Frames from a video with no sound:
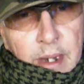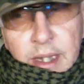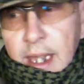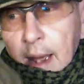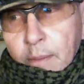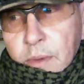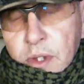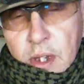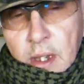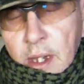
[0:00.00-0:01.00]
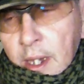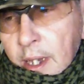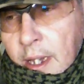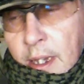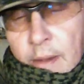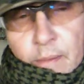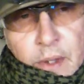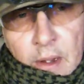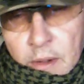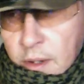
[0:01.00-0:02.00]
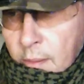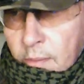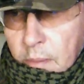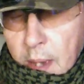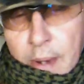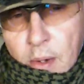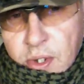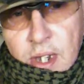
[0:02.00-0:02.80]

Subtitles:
mid cap to about